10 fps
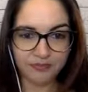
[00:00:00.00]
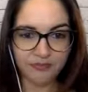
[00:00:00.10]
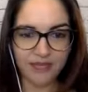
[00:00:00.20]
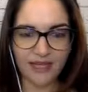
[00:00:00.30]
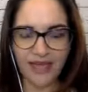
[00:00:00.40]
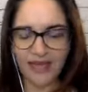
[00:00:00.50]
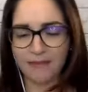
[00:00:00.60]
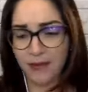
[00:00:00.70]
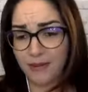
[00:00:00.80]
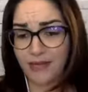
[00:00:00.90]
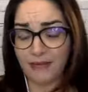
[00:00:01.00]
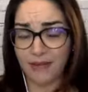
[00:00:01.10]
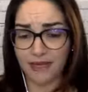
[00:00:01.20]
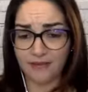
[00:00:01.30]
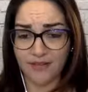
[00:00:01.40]
And maybe they
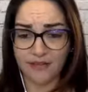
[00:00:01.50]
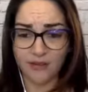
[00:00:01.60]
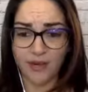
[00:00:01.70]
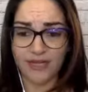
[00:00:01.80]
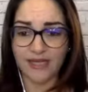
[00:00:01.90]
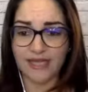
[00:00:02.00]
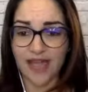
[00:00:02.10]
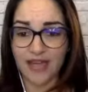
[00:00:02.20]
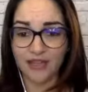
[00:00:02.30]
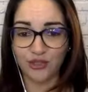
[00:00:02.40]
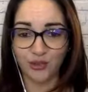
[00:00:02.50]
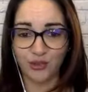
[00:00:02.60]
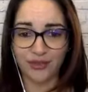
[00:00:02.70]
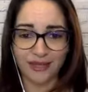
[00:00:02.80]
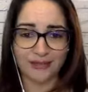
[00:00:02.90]
might even give you ideas on how to do
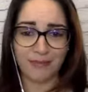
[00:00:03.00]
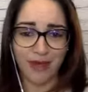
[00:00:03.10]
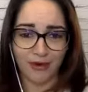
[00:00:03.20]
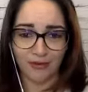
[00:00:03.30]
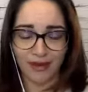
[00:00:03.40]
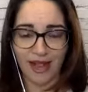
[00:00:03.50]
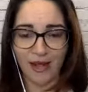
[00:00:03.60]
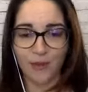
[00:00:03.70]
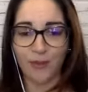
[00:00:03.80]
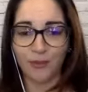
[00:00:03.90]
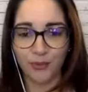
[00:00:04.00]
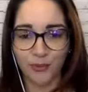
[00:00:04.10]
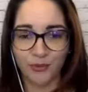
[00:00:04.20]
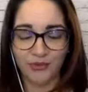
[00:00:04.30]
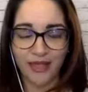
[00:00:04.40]
things better, right? How to
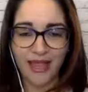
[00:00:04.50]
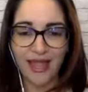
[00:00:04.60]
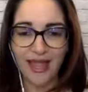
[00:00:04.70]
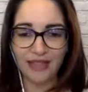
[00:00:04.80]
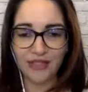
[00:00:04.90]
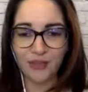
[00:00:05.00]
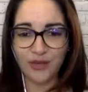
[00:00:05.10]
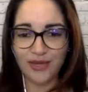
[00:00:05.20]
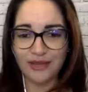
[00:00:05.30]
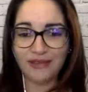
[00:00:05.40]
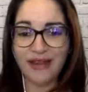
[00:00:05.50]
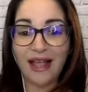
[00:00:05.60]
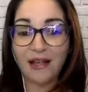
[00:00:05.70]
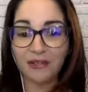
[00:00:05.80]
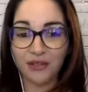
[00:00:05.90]
improve and do it in an even
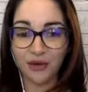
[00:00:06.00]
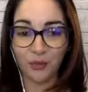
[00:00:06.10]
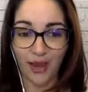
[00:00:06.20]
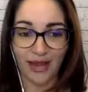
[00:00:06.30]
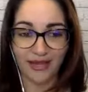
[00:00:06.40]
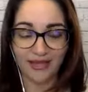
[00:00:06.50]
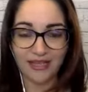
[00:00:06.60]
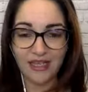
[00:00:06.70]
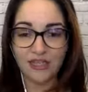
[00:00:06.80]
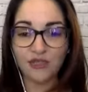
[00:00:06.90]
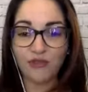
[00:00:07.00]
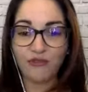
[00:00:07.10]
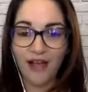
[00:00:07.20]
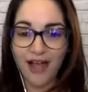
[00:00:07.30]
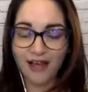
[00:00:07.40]
healthier way. So
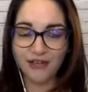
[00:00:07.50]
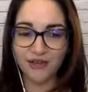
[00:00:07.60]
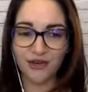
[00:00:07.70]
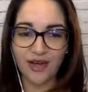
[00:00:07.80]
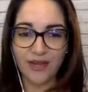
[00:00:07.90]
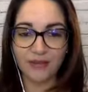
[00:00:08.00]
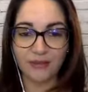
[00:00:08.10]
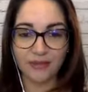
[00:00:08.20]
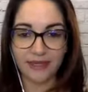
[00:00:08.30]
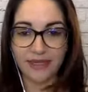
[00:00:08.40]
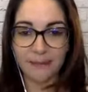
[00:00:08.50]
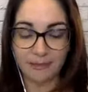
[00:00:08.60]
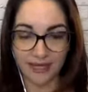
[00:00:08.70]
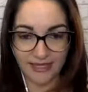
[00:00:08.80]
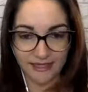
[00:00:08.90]
find your accountability
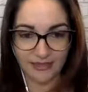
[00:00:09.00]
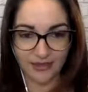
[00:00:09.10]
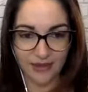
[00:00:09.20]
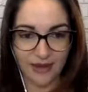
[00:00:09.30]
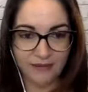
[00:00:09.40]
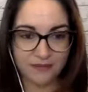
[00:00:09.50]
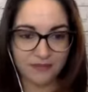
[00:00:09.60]
buddy, okay?